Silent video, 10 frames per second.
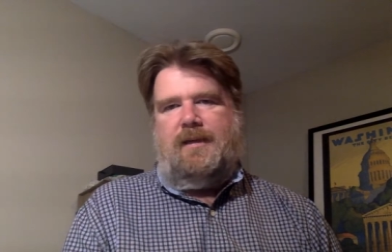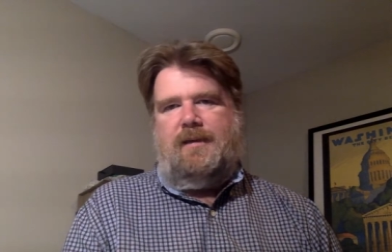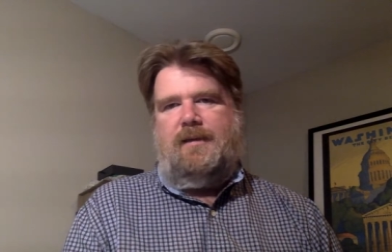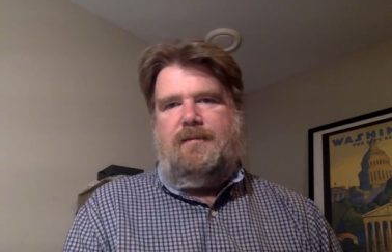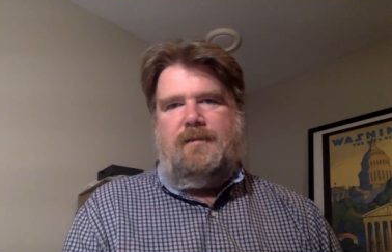
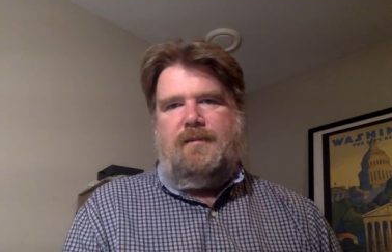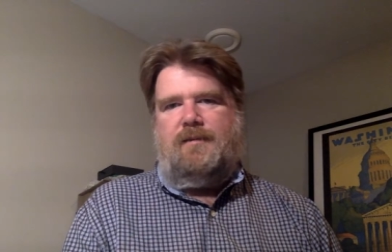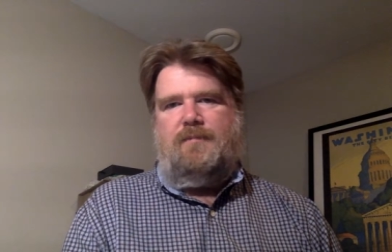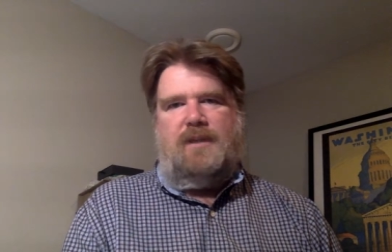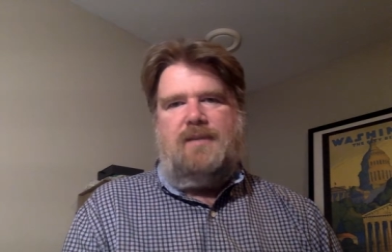in a
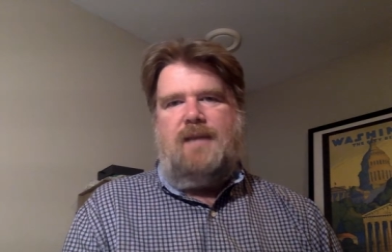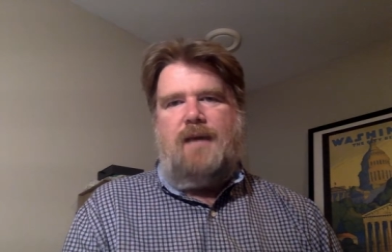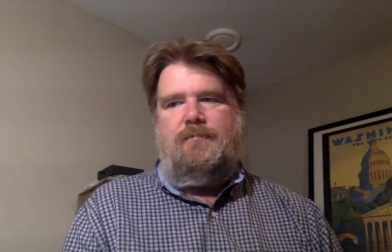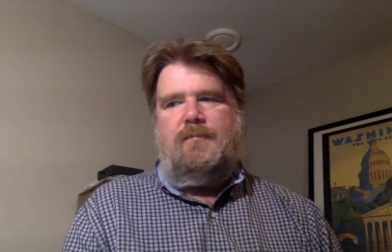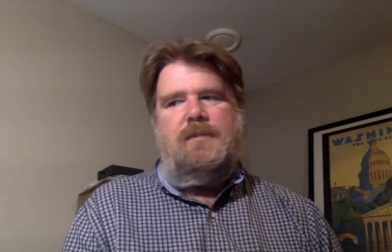complete
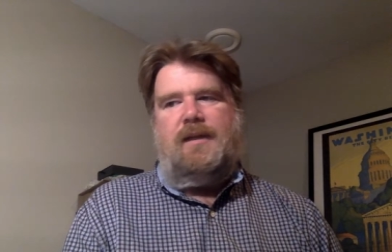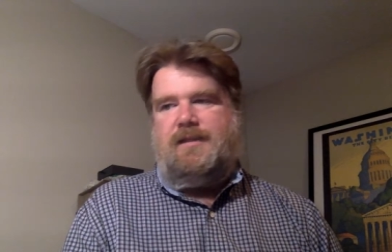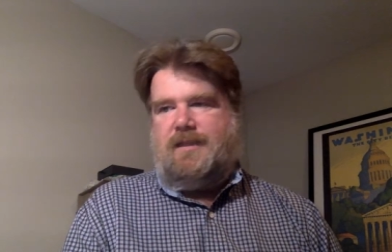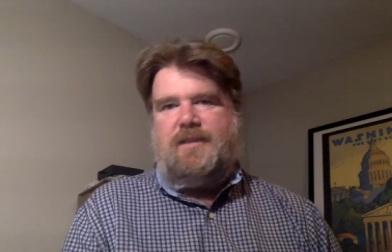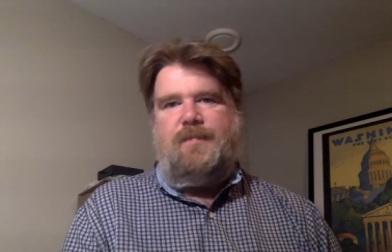set, and
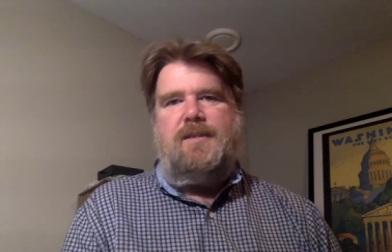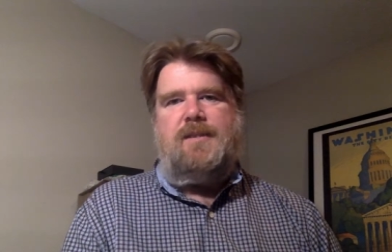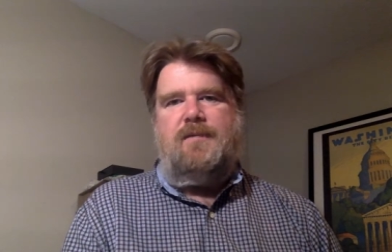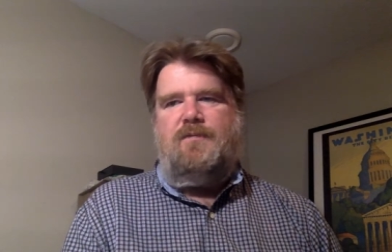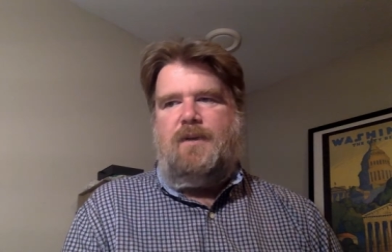it's expensive,